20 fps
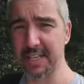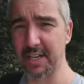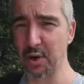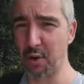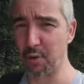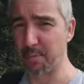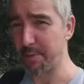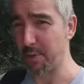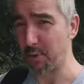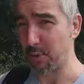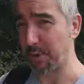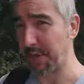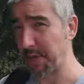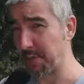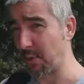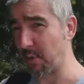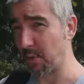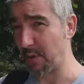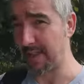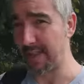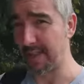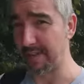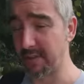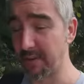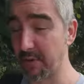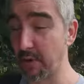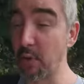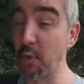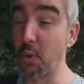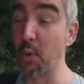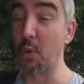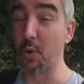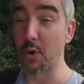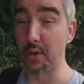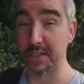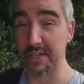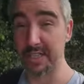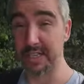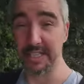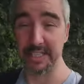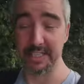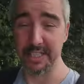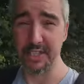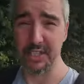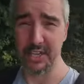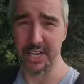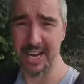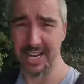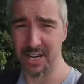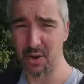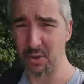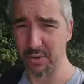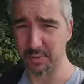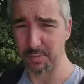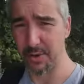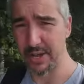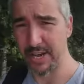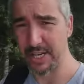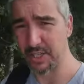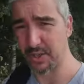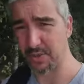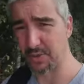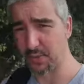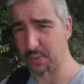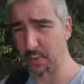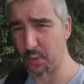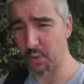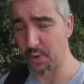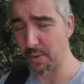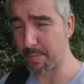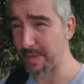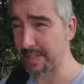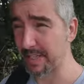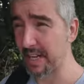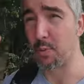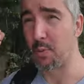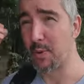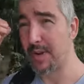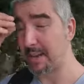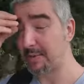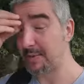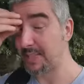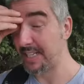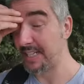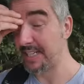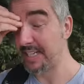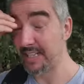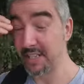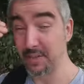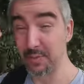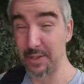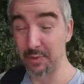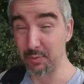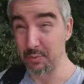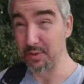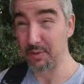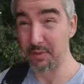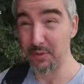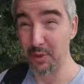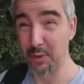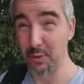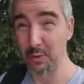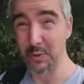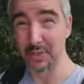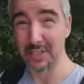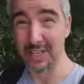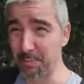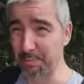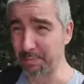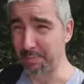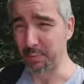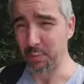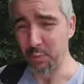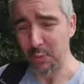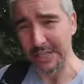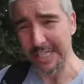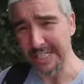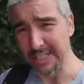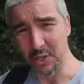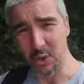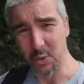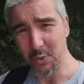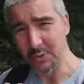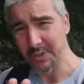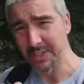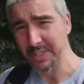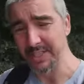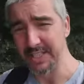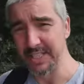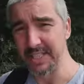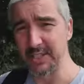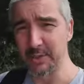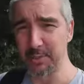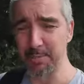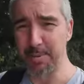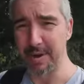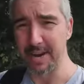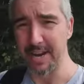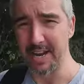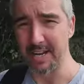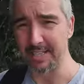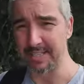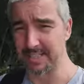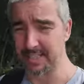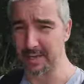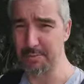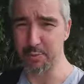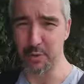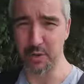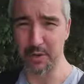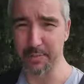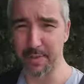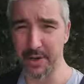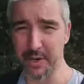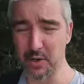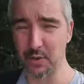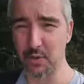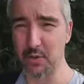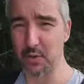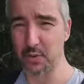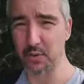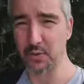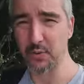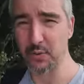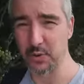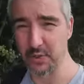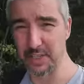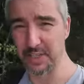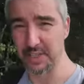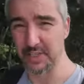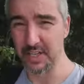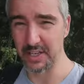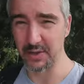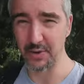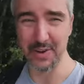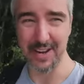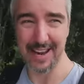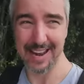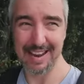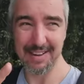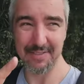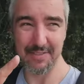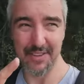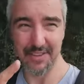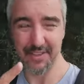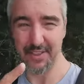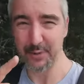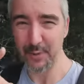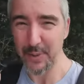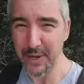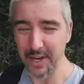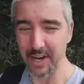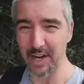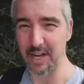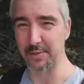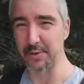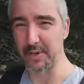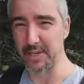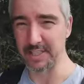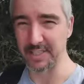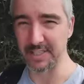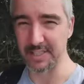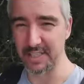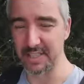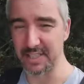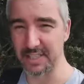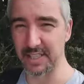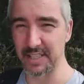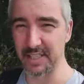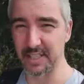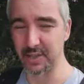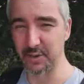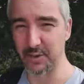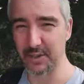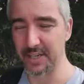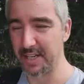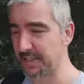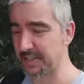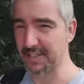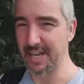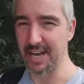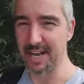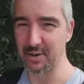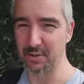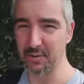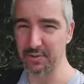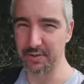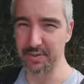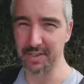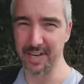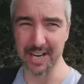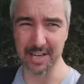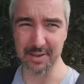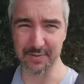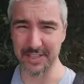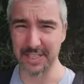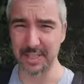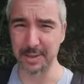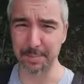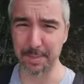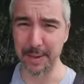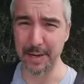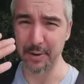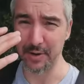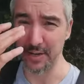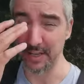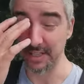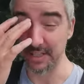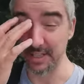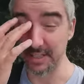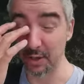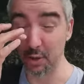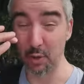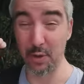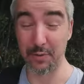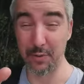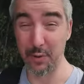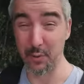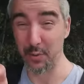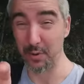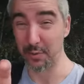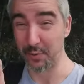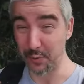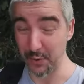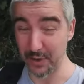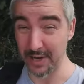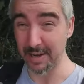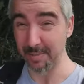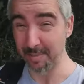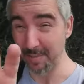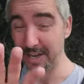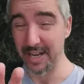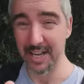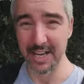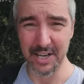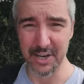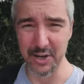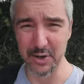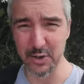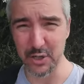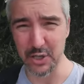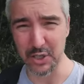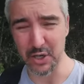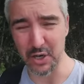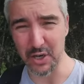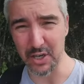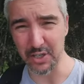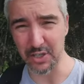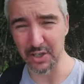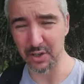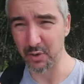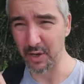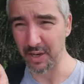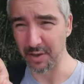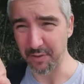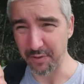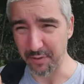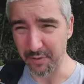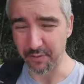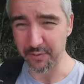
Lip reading: the GoPro Hero 11 nor the DJI Osmo Action 4, but from what I've seen in the reviews, you really don't need to buy a separate microphone for this, and you have a 360 degree sound kind of experience. So if you reframe your shot, you can,